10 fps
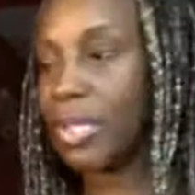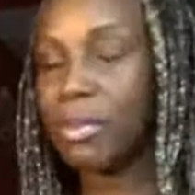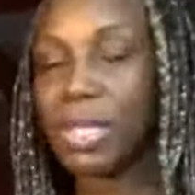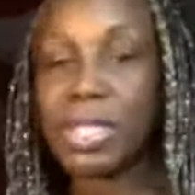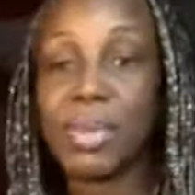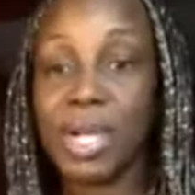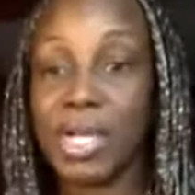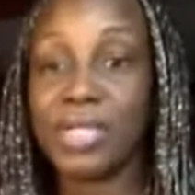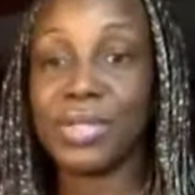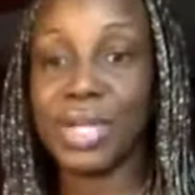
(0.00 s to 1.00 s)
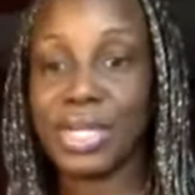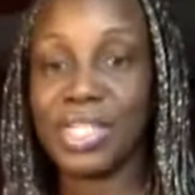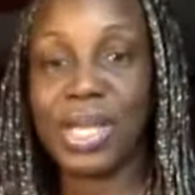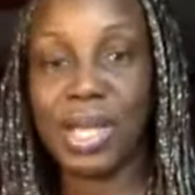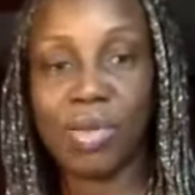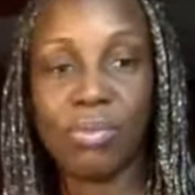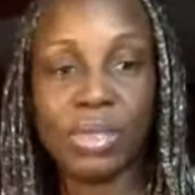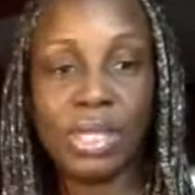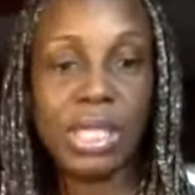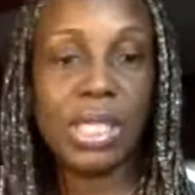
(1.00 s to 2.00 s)
I'm gonna keep it 100. I need your help,
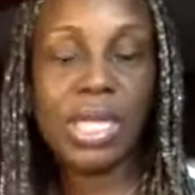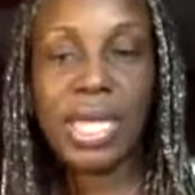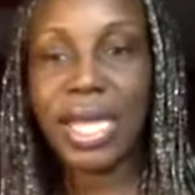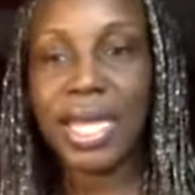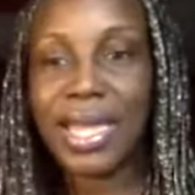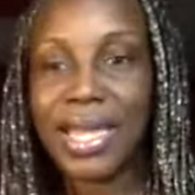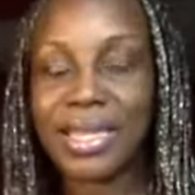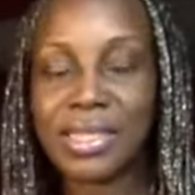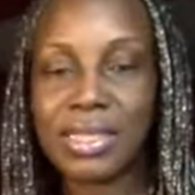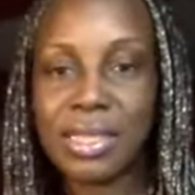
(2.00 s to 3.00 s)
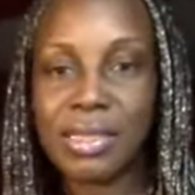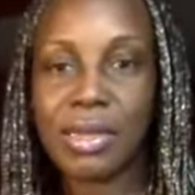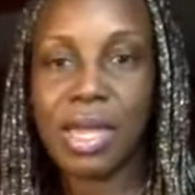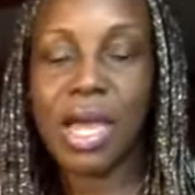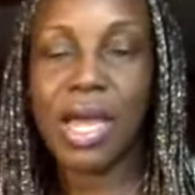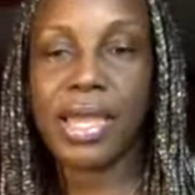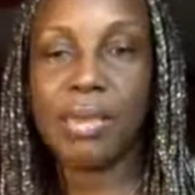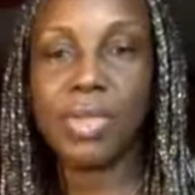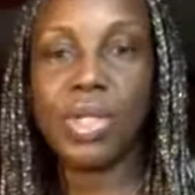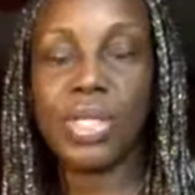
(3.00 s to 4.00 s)
and I
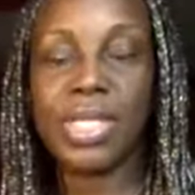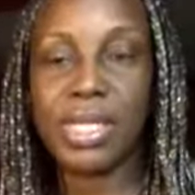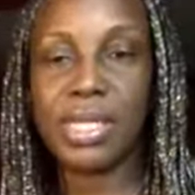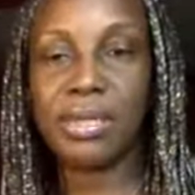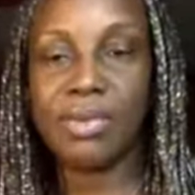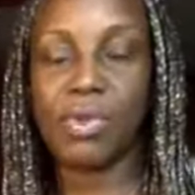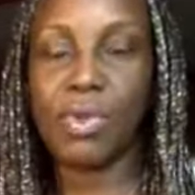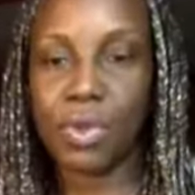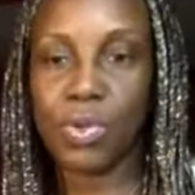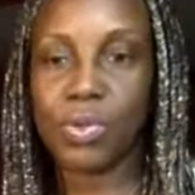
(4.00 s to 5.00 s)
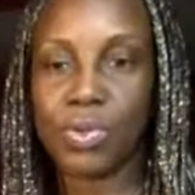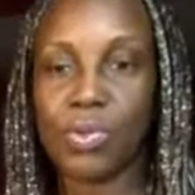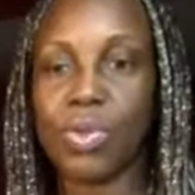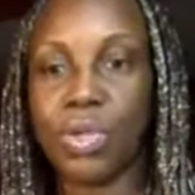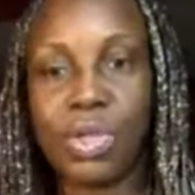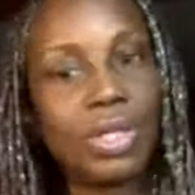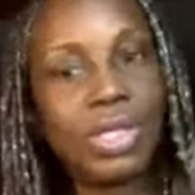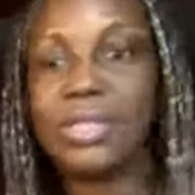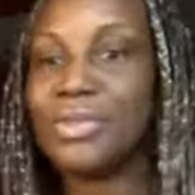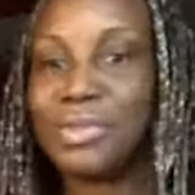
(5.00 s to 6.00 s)
am looking for those who are
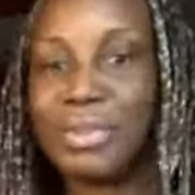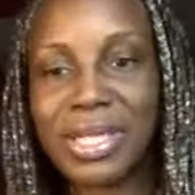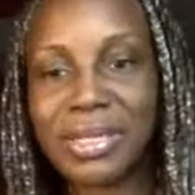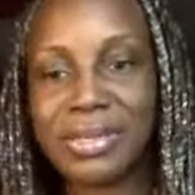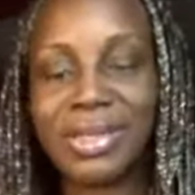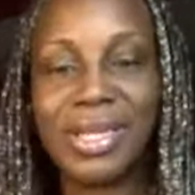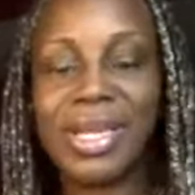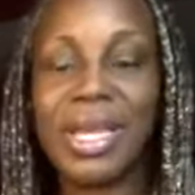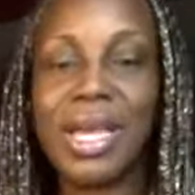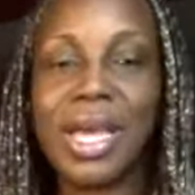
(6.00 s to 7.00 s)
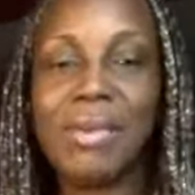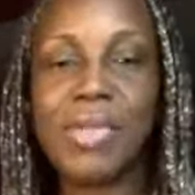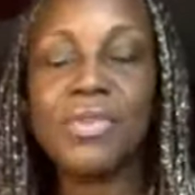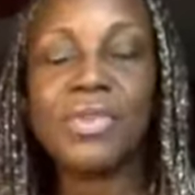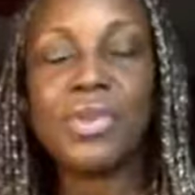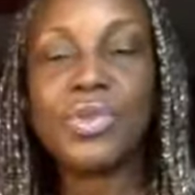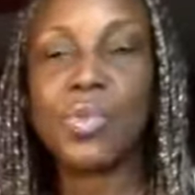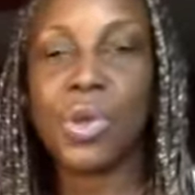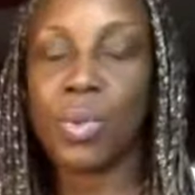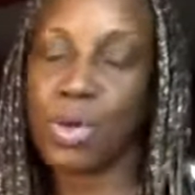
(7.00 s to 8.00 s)
looking for me looking for those
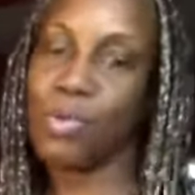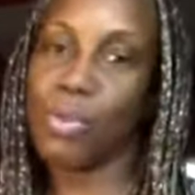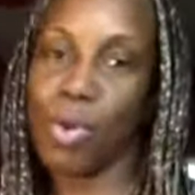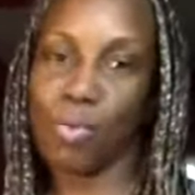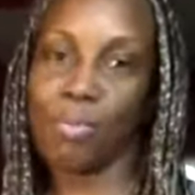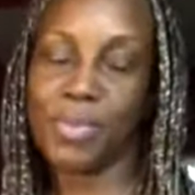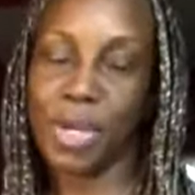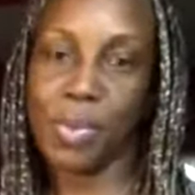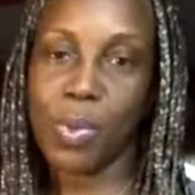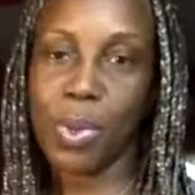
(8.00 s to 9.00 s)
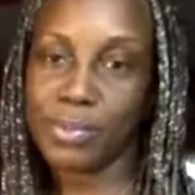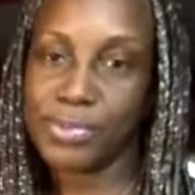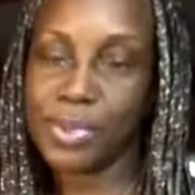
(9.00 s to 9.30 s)
who want to work from home, number one.